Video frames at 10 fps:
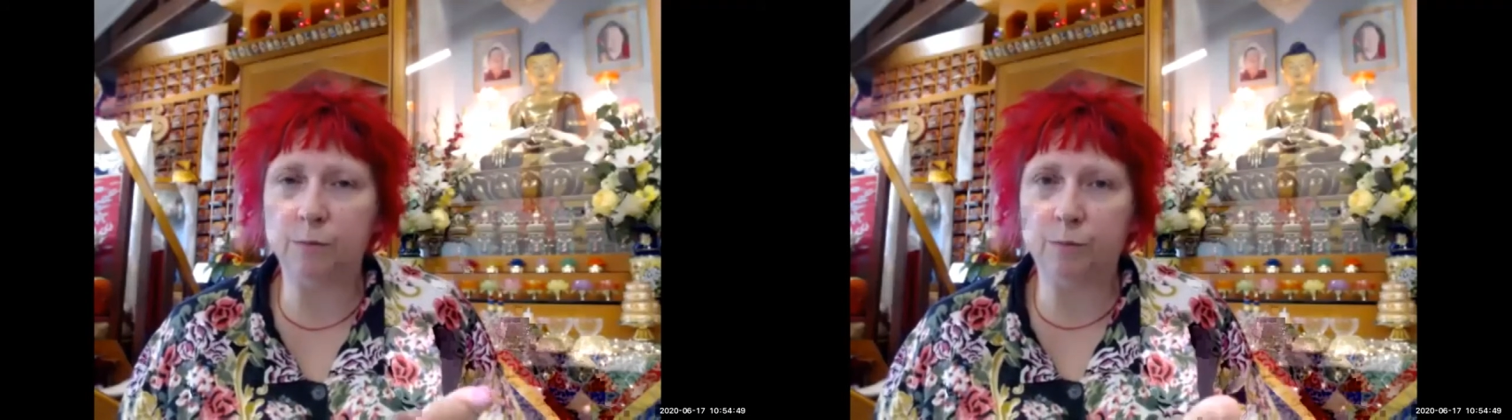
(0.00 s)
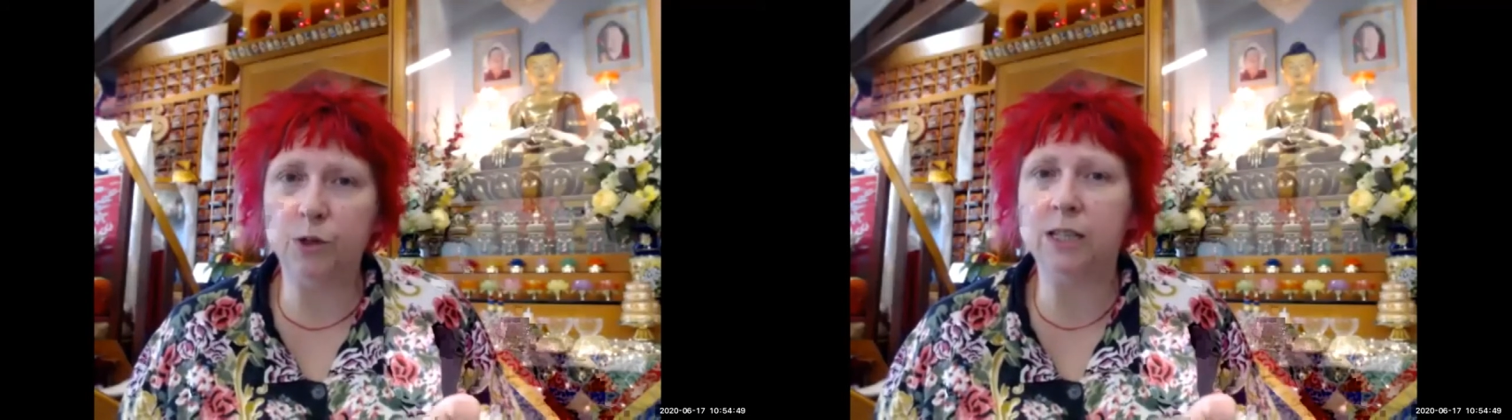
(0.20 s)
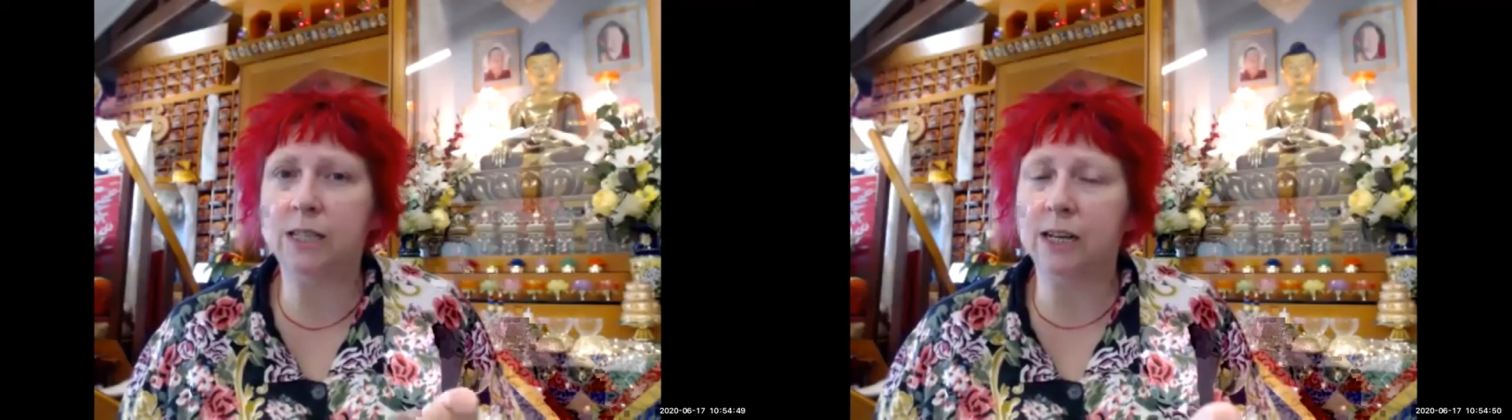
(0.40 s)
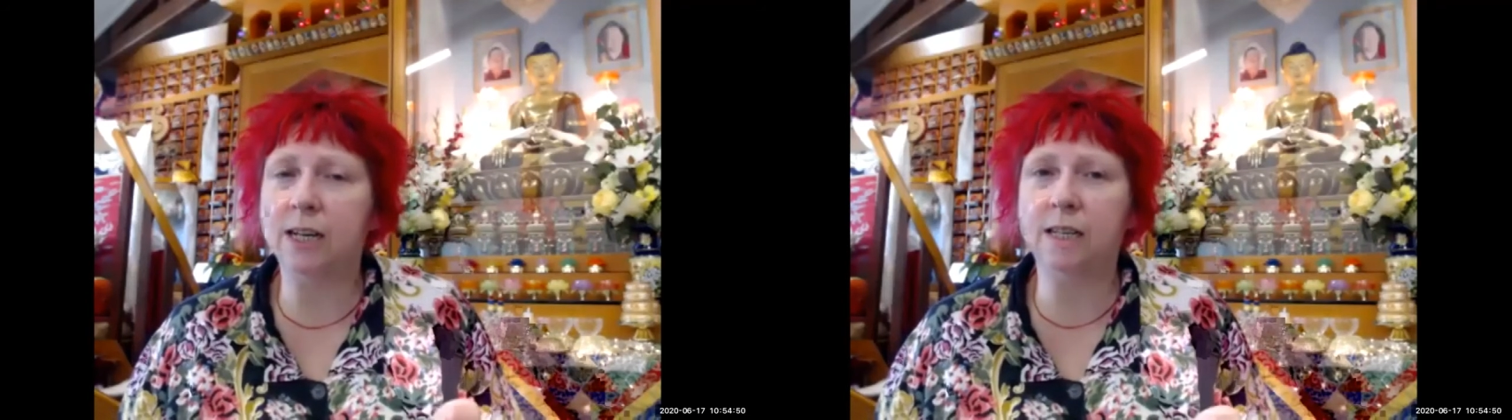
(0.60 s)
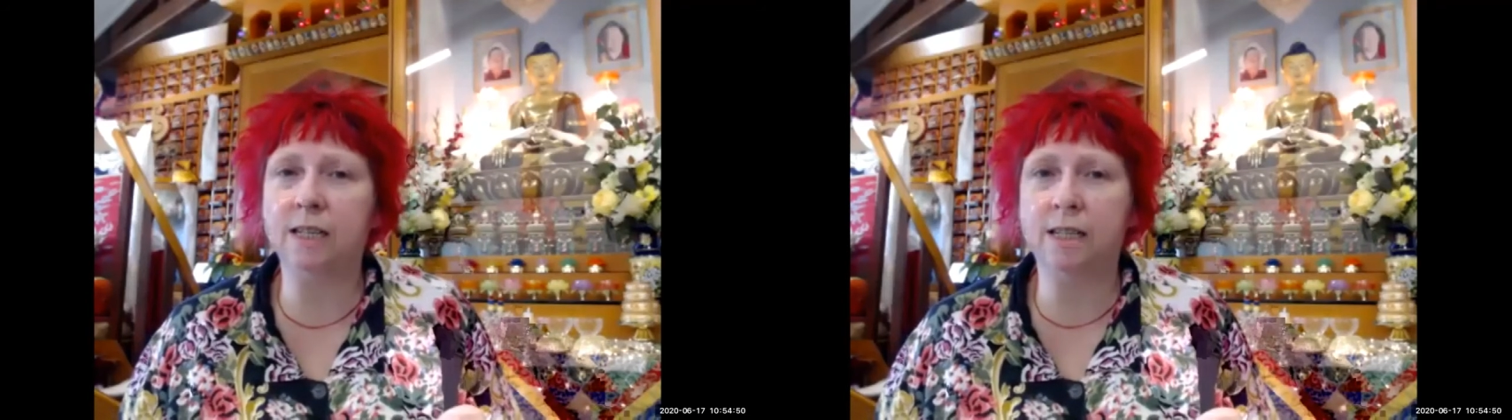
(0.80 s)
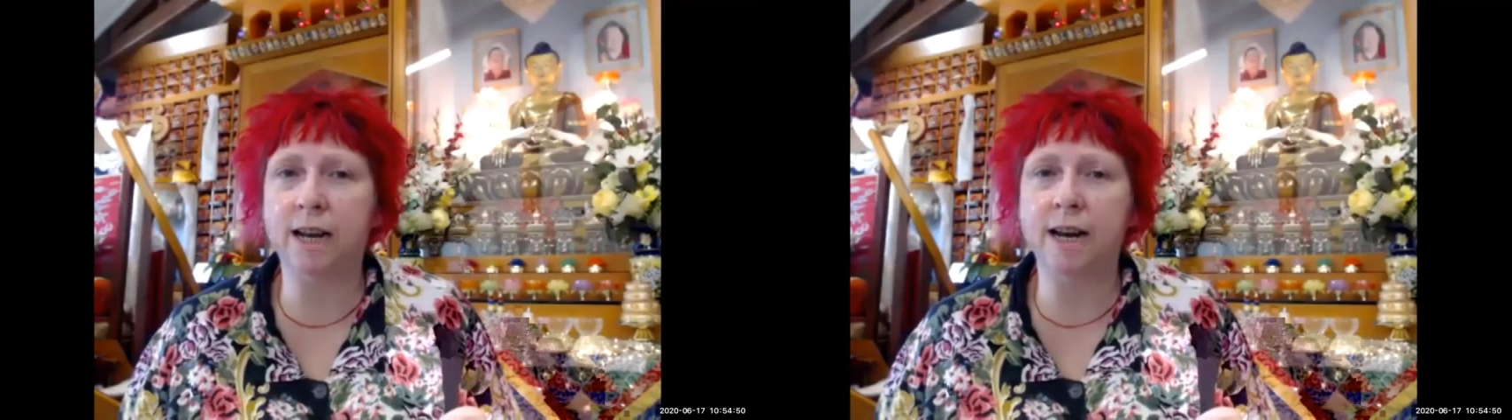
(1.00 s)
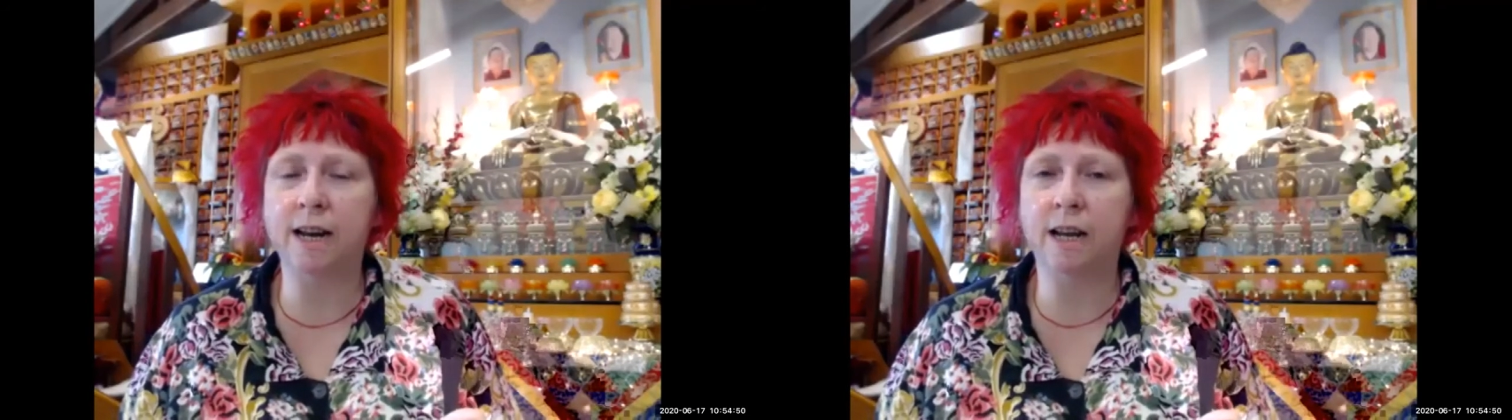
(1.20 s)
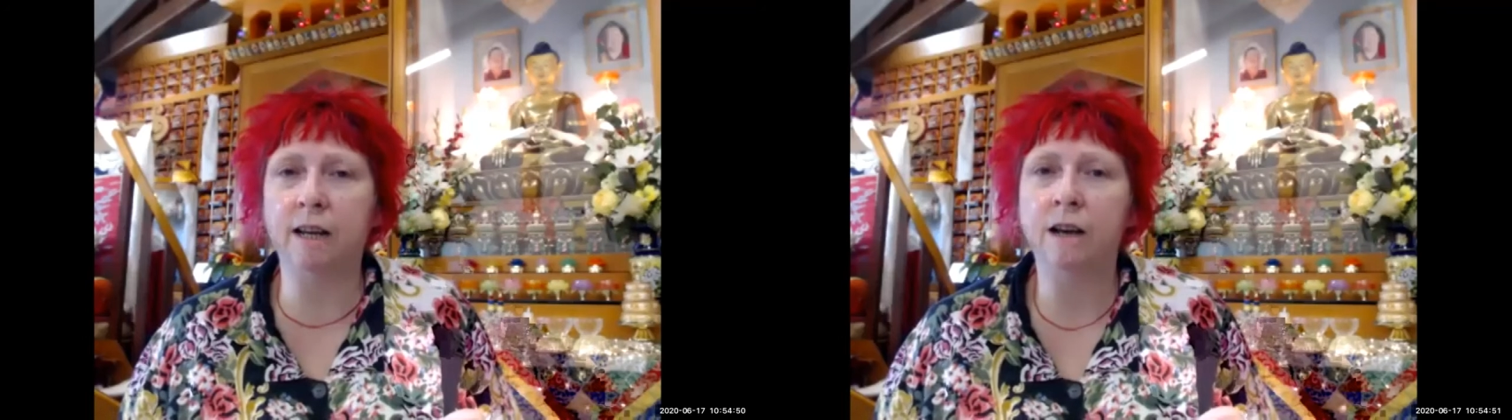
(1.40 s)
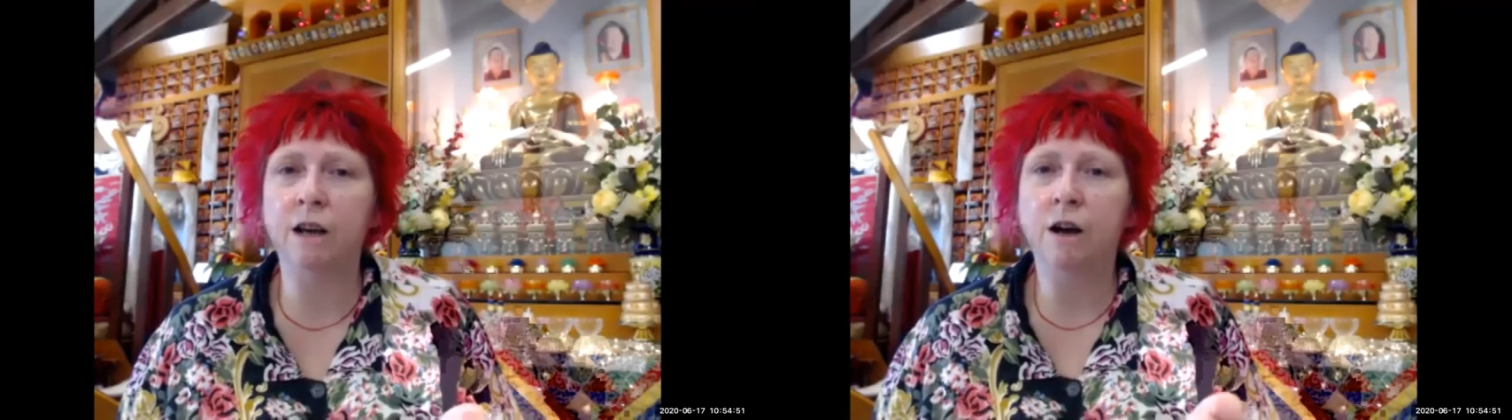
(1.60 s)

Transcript: Buddhist understanding